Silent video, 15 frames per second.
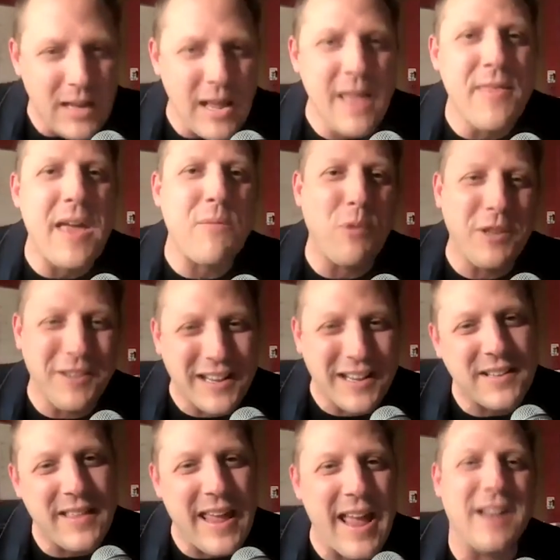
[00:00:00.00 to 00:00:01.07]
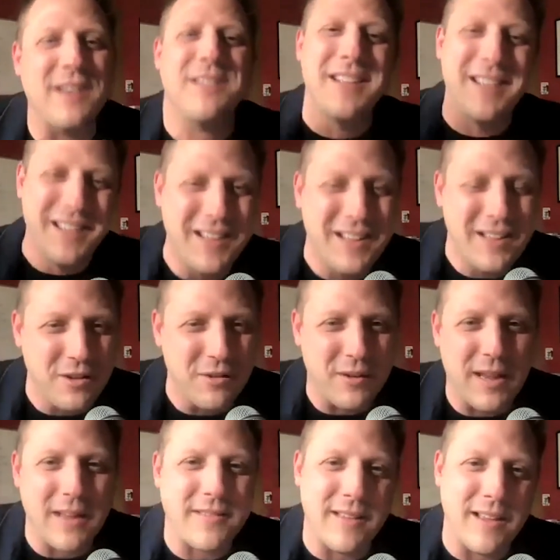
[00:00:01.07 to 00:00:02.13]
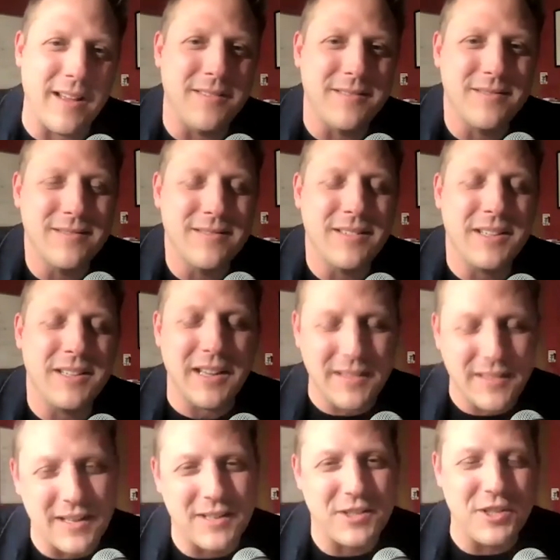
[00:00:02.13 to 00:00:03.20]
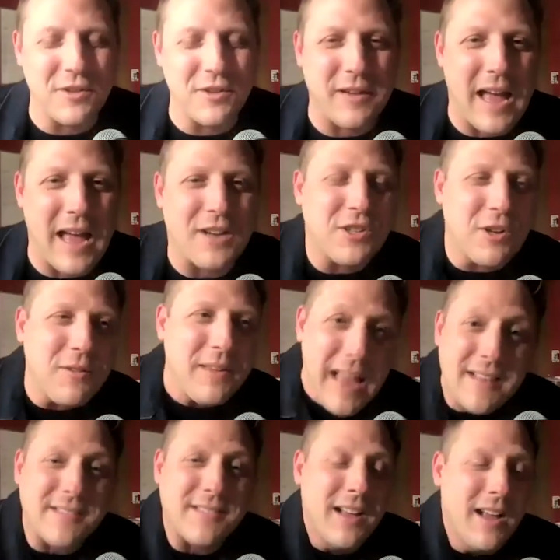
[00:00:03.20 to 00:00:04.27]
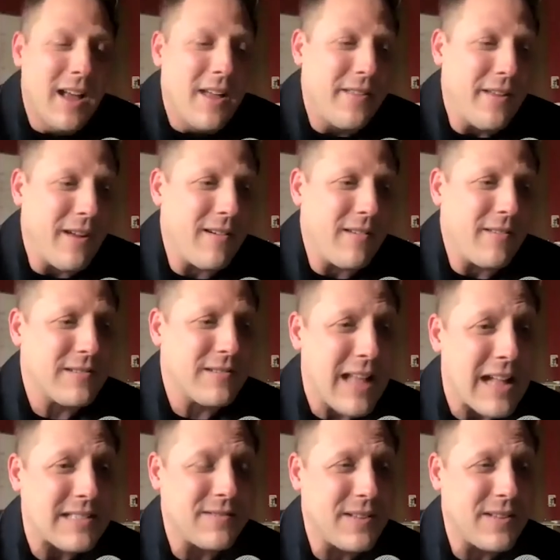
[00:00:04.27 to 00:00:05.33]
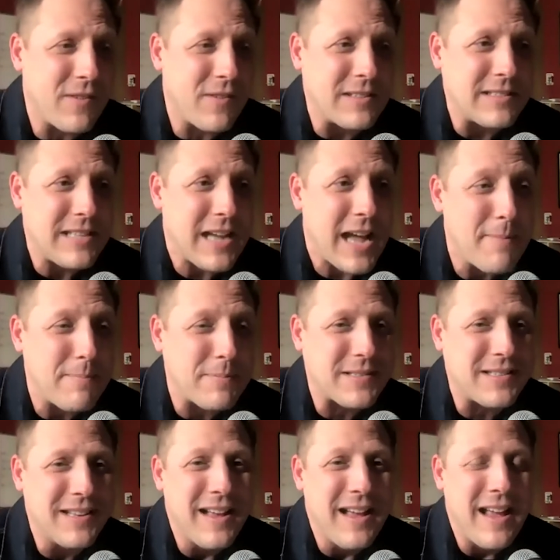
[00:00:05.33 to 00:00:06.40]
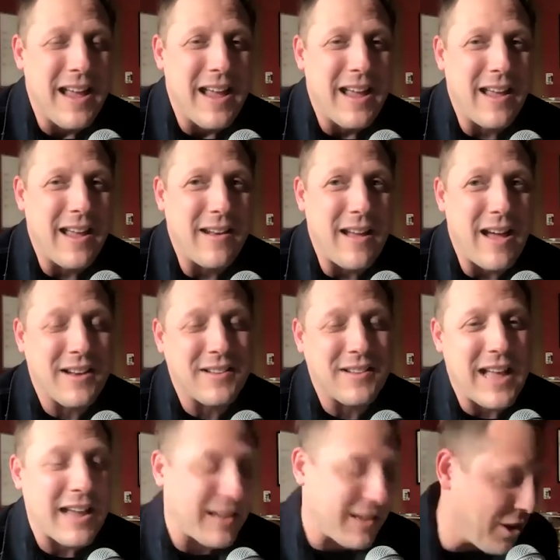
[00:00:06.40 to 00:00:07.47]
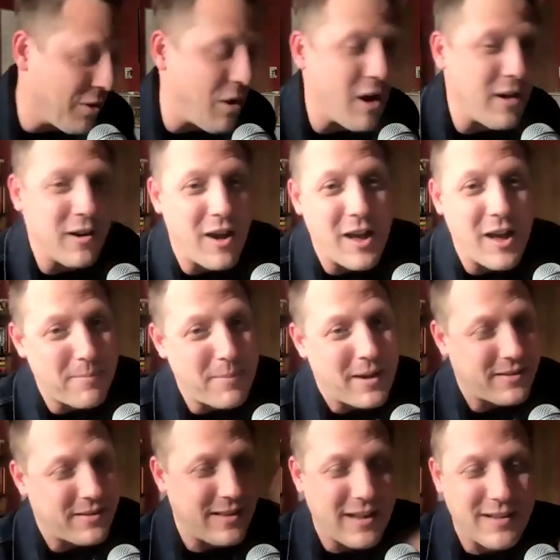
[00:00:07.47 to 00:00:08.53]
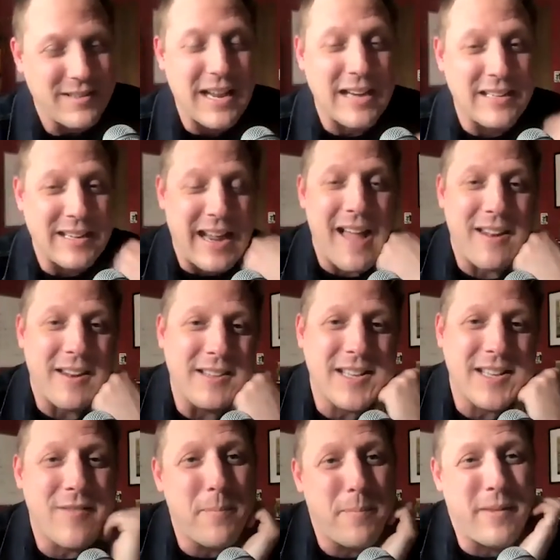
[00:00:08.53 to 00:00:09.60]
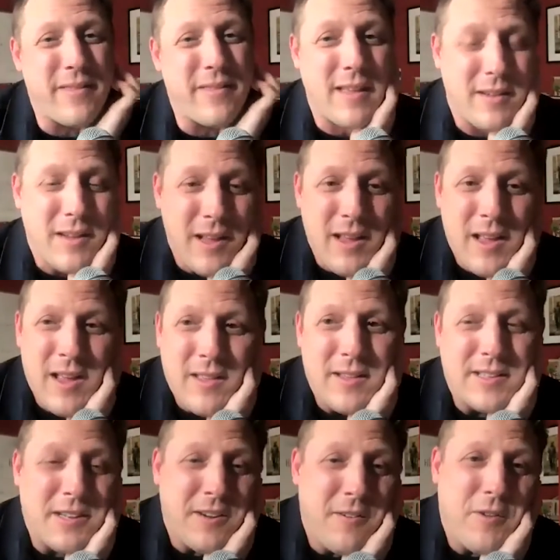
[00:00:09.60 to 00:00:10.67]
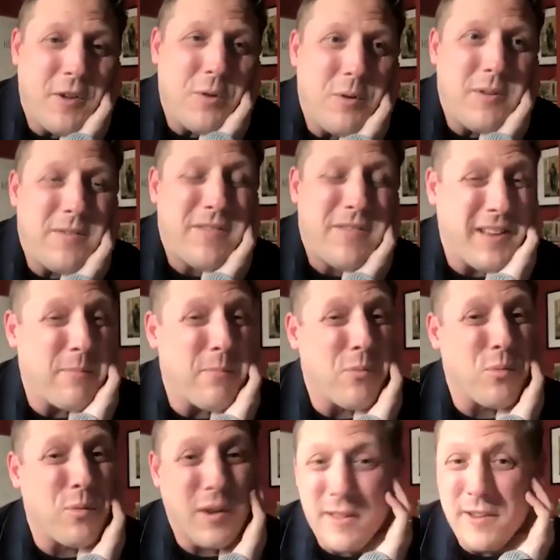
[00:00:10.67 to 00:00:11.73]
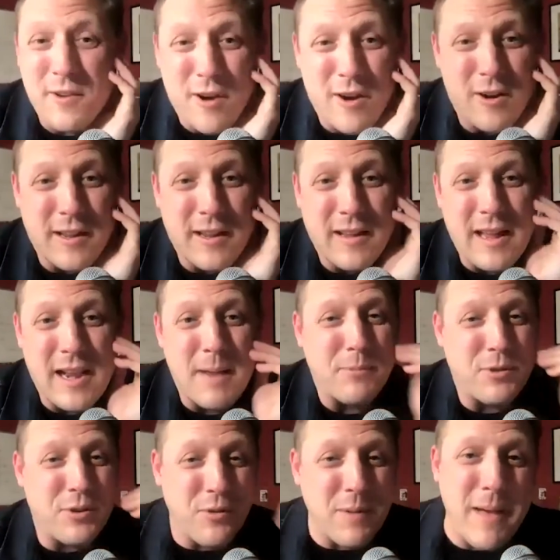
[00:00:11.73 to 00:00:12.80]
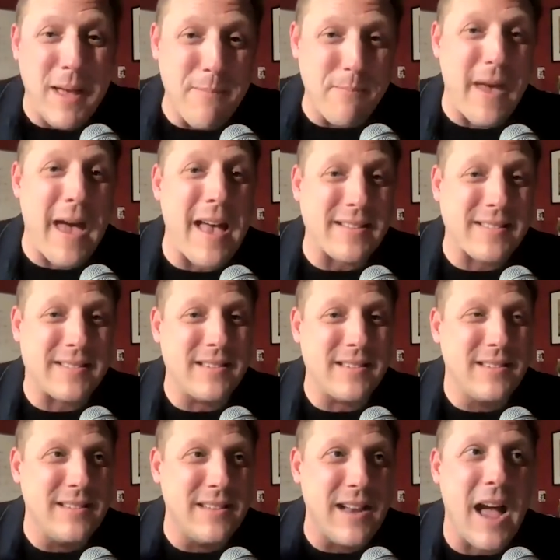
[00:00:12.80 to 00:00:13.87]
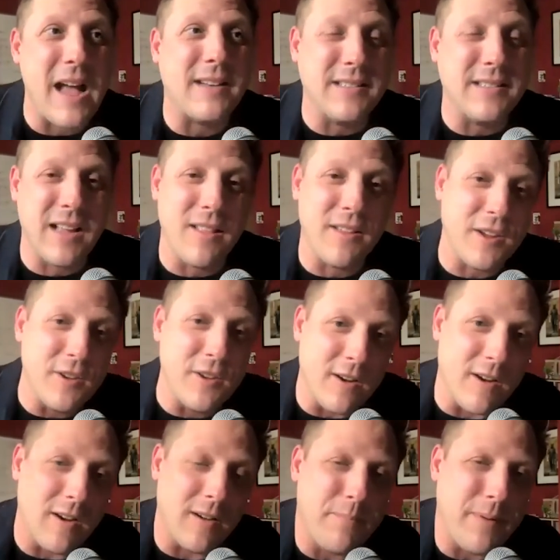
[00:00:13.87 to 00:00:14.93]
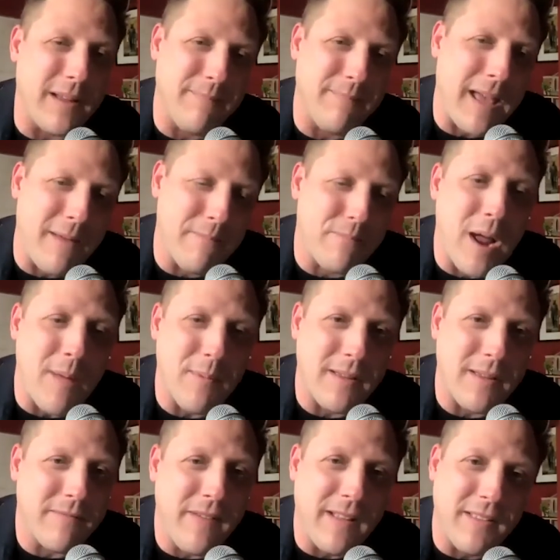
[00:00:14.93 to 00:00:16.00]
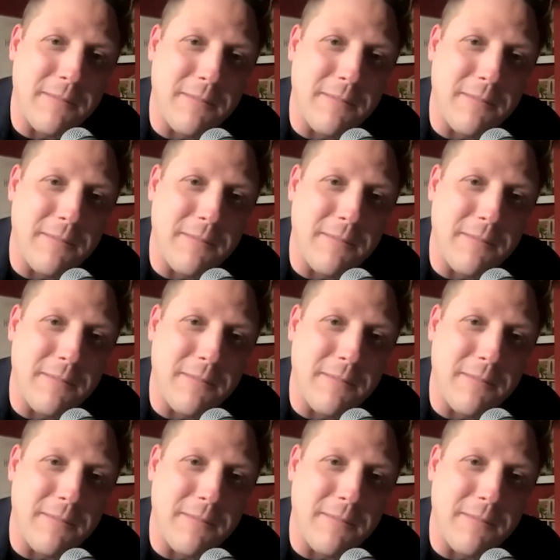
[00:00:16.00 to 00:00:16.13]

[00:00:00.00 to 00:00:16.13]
and then when you get to the end, you get the you get the geocache. So yes, there there's lots of different types and honestly i could go on and on about the technicalities of it but then this interview would seem really nerdy and i'm doing my best not to sound like a nerd but i'm probably failing